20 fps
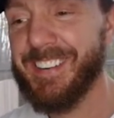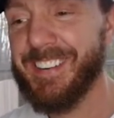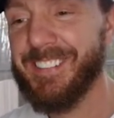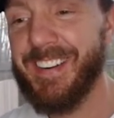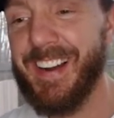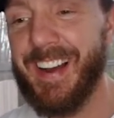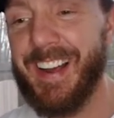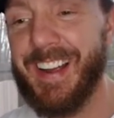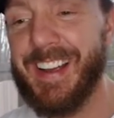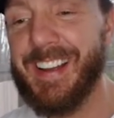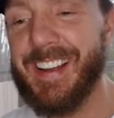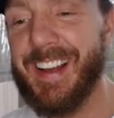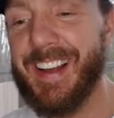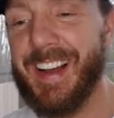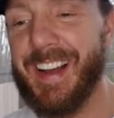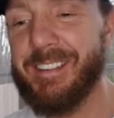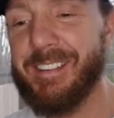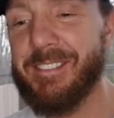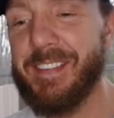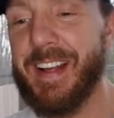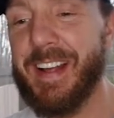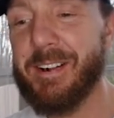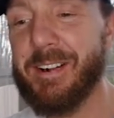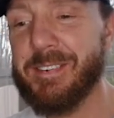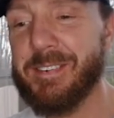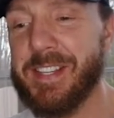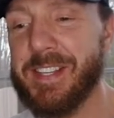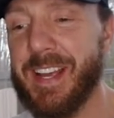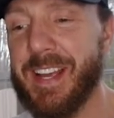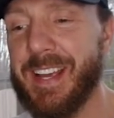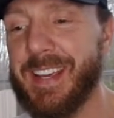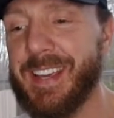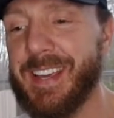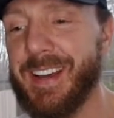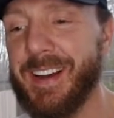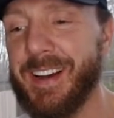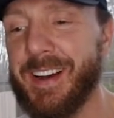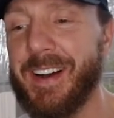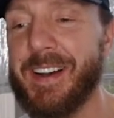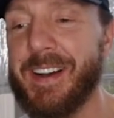Right? I mean, I was like,
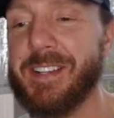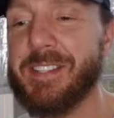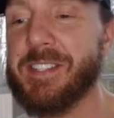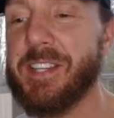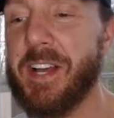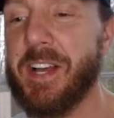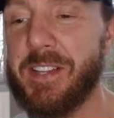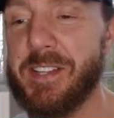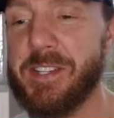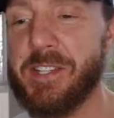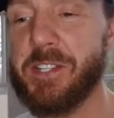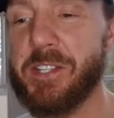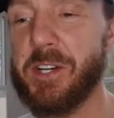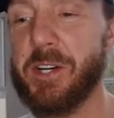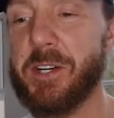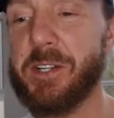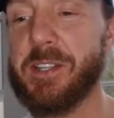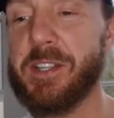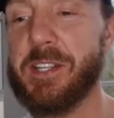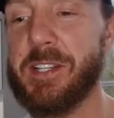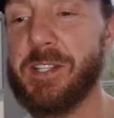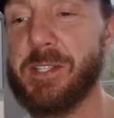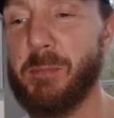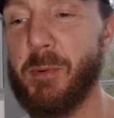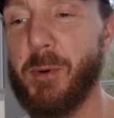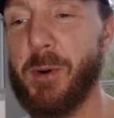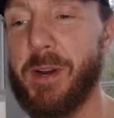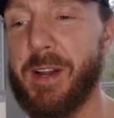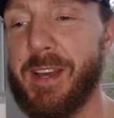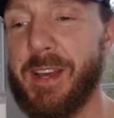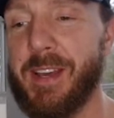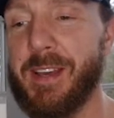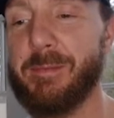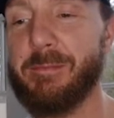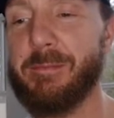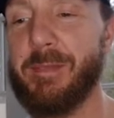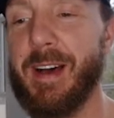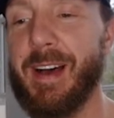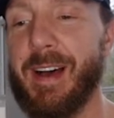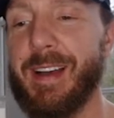oh, I saw this shirt this morning in
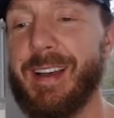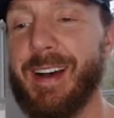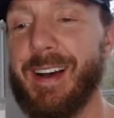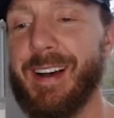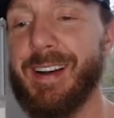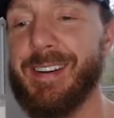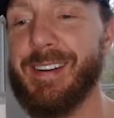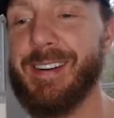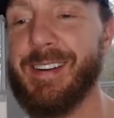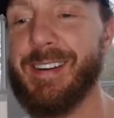my